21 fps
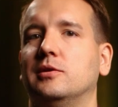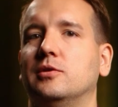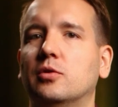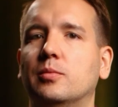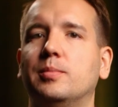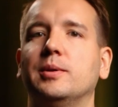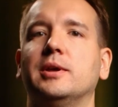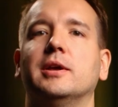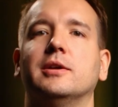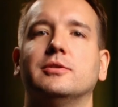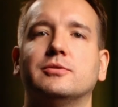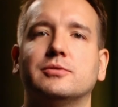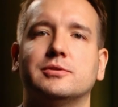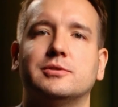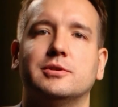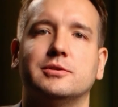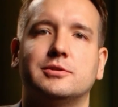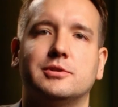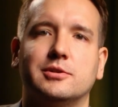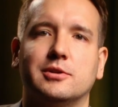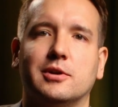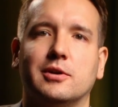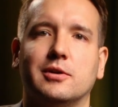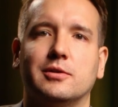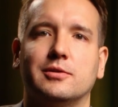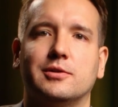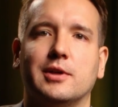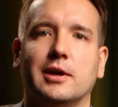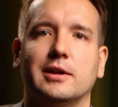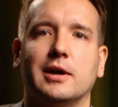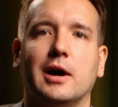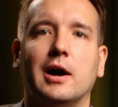You'll be interested to know
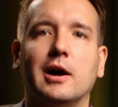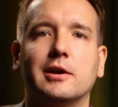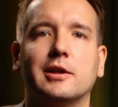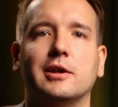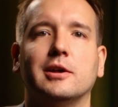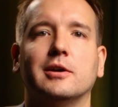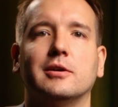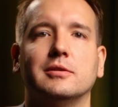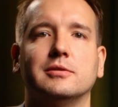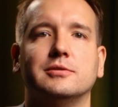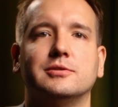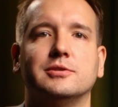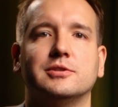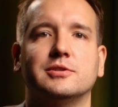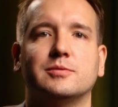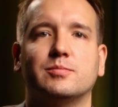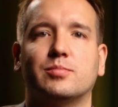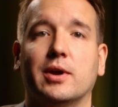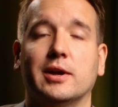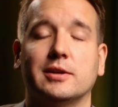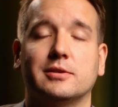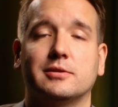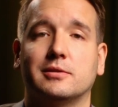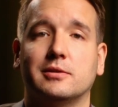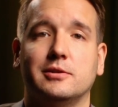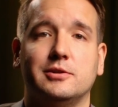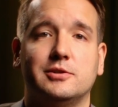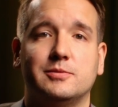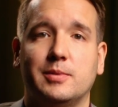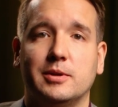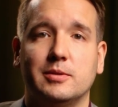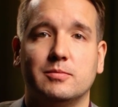that archaeologists
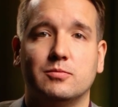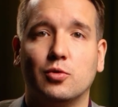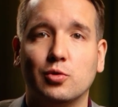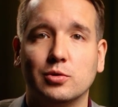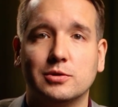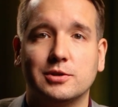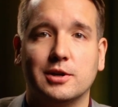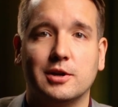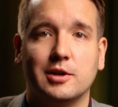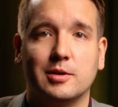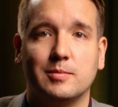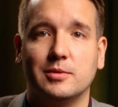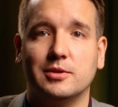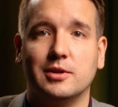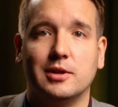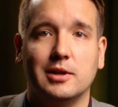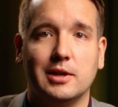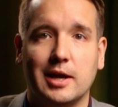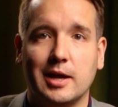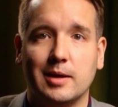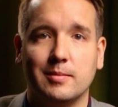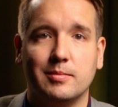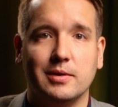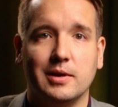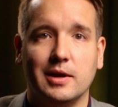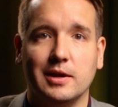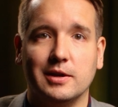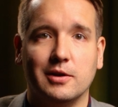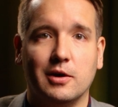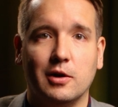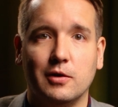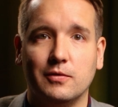practically spend more time in the lab
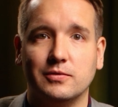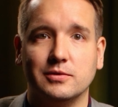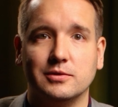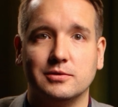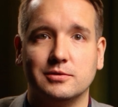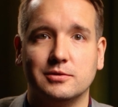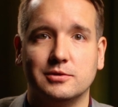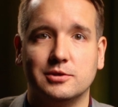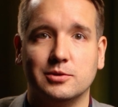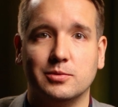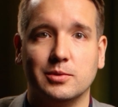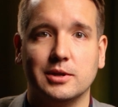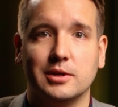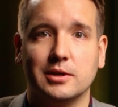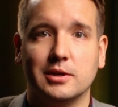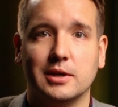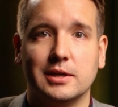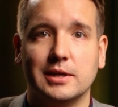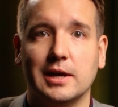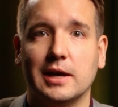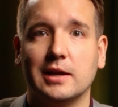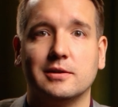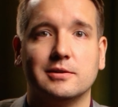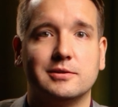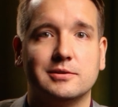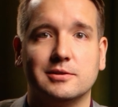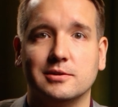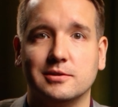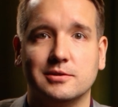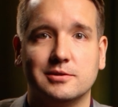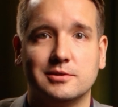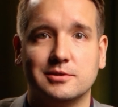and office doing
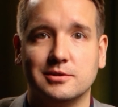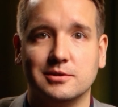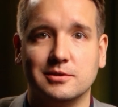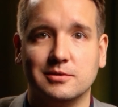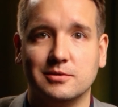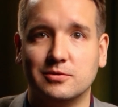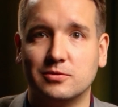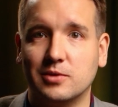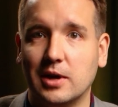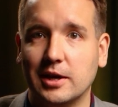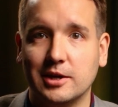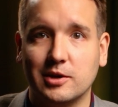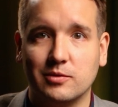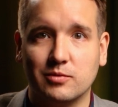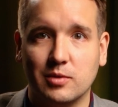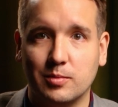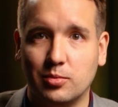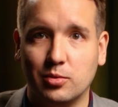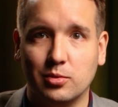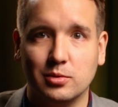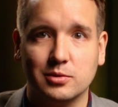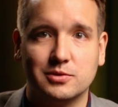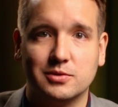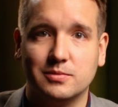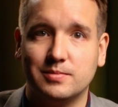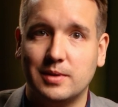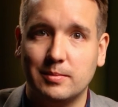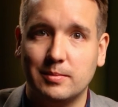analysis and writing reports or